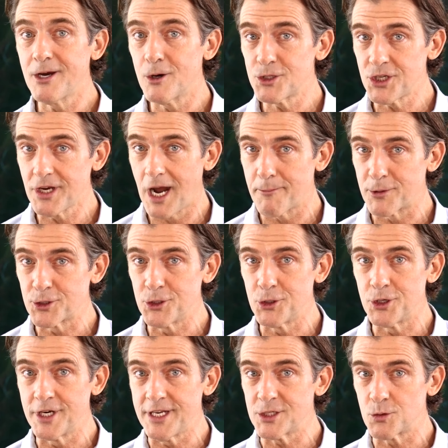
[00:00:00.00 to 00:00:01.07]
coaching
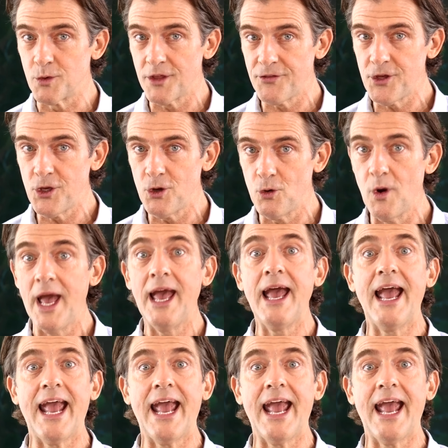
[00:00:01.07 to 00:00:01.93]
opportunities with you.